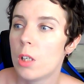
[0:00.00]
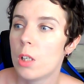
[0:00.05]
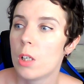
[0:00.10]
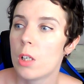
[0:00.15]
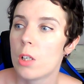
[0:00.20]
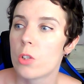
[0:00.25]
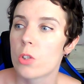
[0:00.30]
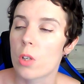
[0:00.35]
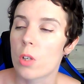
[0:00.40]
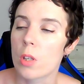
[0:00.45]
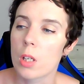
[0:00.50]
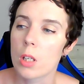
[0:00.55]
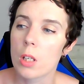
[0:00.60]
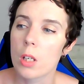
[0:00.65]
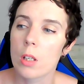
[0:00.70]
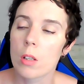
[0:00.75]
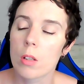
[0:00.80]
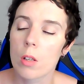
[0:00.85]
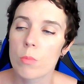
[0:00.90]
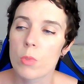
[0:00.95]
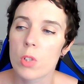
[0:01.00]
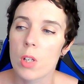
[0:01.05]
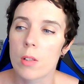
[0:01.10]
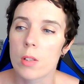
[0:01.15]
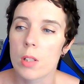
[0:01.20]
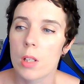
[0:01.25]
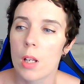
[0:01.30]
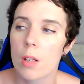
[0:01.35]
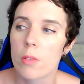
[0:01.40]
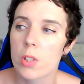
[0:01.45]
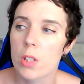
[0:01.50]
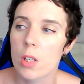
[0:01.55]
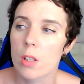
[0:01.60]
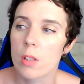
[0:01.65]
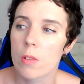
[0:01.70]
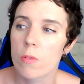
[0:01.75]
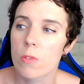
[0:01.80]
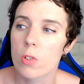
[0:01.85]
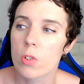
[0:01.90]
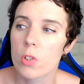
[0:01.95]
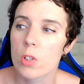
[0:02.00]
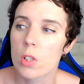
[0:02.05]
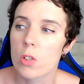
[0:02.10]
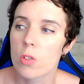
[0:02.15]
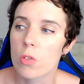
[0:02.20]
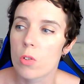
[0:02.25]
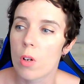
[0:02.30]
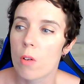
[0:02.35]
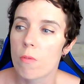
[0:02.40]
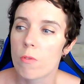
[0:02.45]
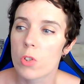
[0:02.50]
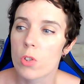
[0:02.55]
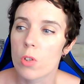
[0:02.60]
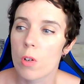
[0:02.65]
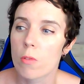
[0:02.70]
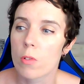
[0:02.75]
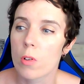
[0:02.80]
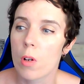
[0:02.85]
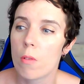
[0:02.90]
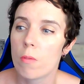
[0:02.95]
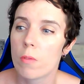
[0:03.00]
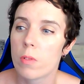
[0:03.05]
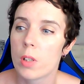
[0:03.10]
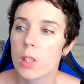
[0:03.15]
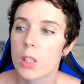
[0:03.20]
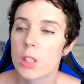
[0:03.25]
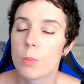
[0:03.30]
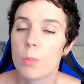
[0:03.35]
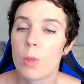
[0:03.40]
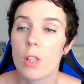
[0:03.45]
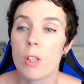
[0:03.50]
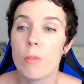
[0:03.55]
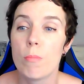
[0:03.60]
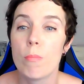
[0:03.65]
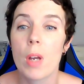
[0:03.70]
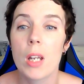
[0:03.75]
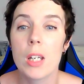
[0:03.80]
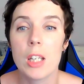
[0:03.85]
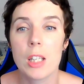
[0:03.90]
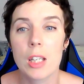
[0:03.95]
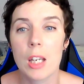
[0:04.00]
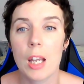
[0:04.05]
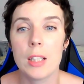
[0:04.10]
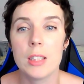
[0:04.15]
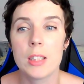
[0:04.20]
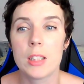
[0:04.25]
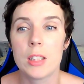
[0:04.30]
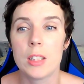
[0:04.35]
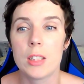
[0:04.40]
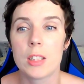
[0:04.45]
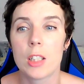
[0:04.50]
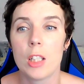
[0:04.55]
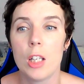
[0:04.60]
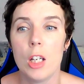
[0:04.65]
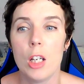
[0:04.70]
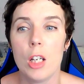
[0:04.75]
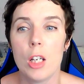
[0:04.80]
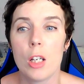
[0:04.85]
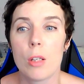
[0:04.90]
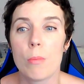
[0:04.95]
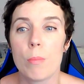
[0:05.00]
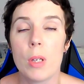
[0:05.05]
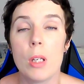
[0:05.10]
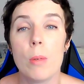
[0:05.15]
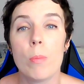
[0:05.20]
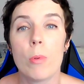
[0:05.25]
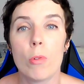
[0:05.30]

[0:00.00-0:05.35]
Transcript: So I think it comes down to lifestyle differences or unresolved conflicts, but in many cases, people